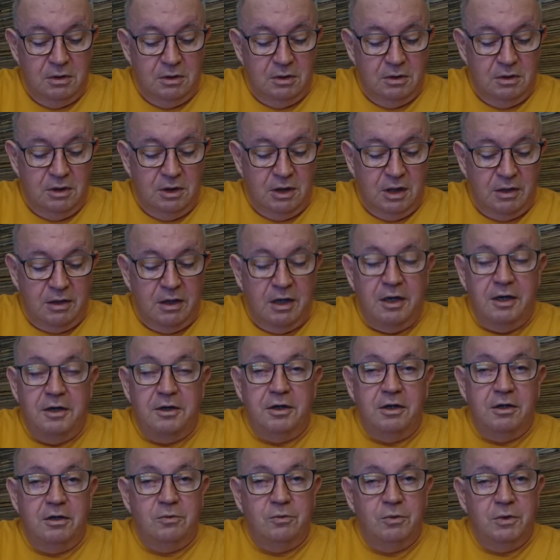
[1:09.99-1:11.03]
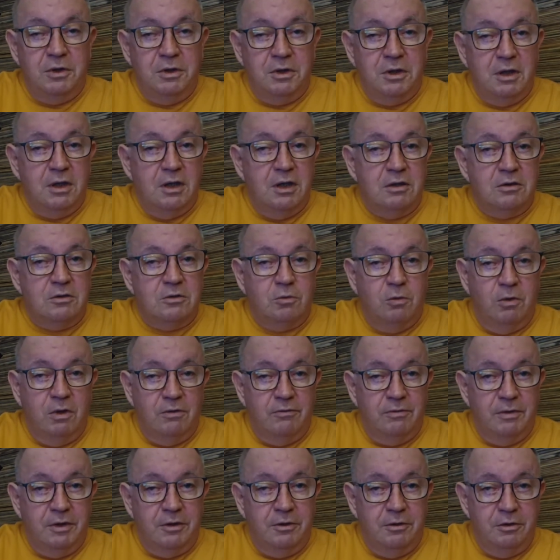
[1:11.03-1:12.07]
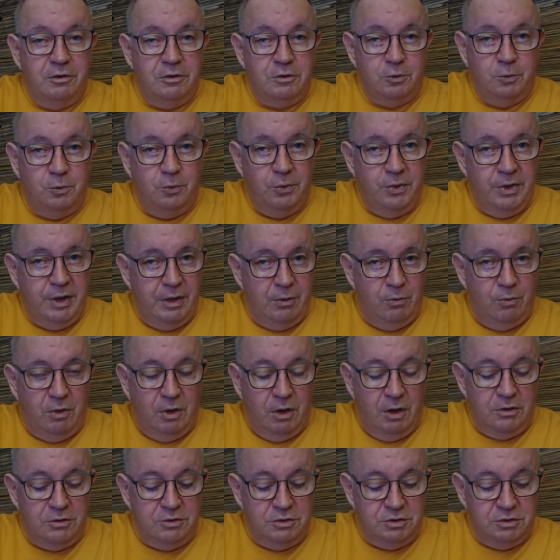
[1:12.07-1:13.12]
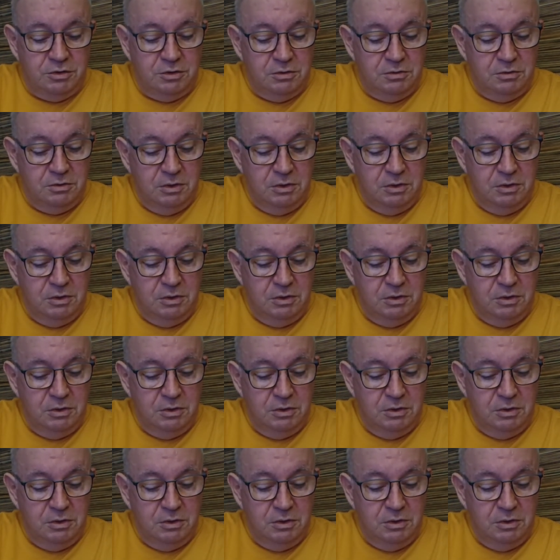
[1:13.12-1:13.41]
Then I got another one at 1220 watts,